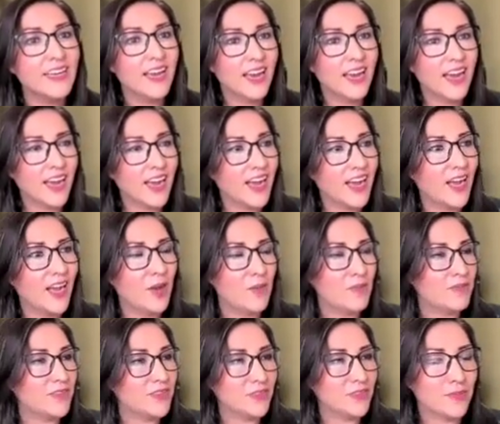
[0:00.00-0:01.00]

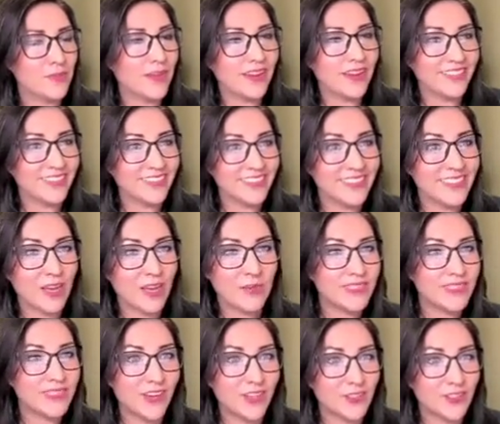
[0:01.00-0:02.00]
Doesn't matter. You tell me it's 100